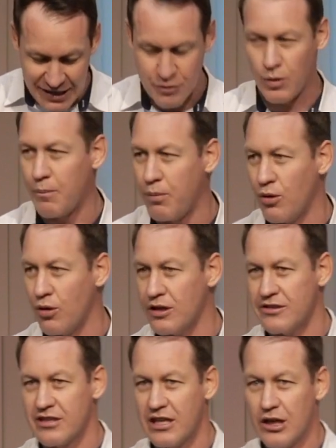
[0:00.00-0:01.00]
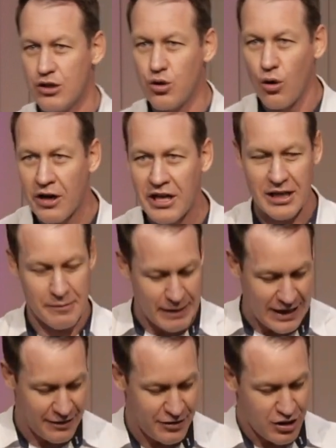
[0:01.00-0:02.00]
is what Paul is talking
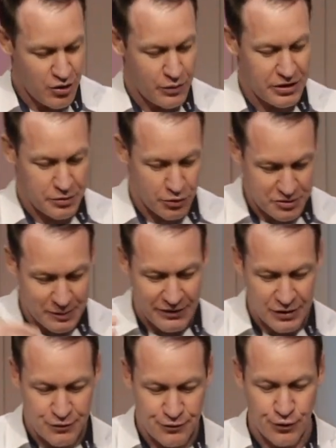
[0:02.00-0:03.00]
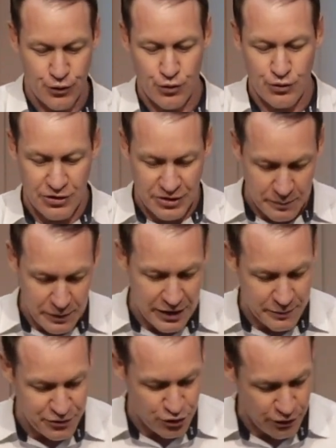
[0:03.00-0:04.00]
about when he talks about these foods and
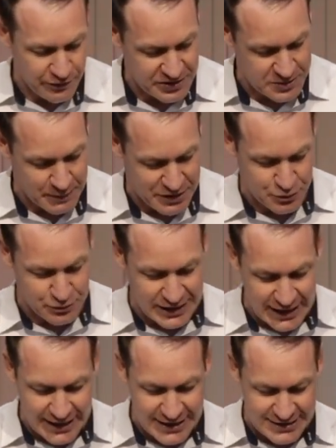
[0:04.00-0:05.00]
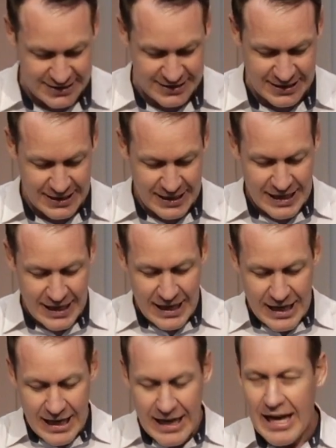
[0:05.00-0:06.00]
observing special days.
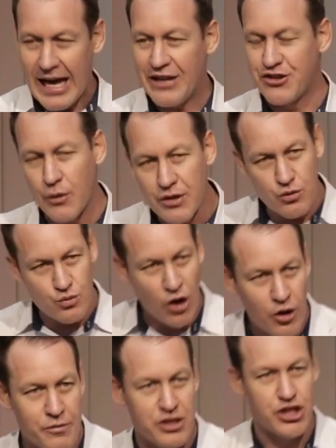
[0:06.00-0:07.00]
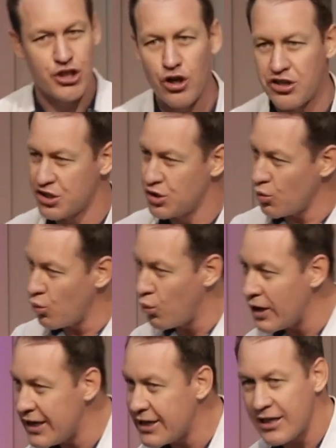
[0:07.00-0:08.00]
And so in the Roman church, the
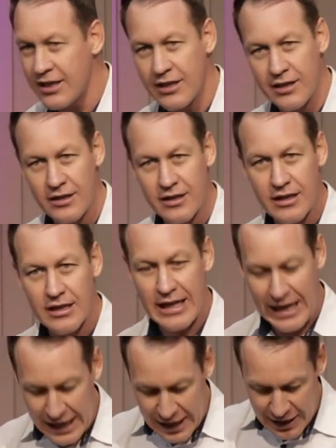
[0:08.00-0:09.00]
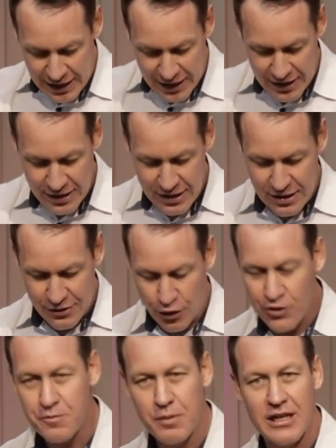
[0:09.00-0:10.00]
weak are
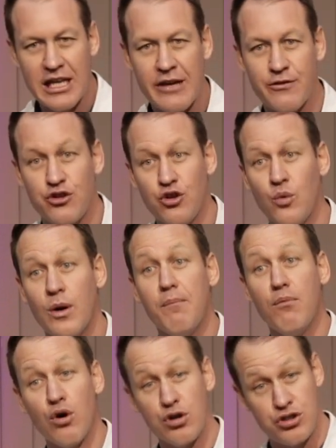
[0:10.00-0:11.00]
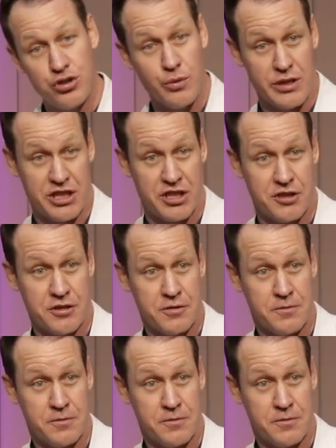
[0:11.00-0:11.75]
those believers who are more Jewish,